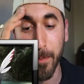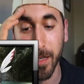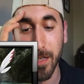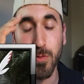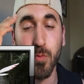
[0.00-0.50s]

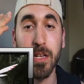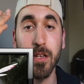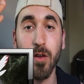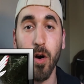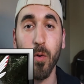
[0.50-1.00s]
Because we
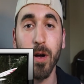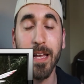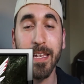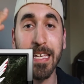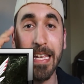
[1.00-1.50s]
know
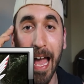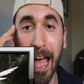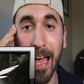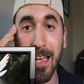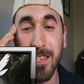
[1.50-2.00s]
he
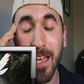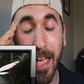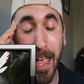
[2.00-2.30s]
has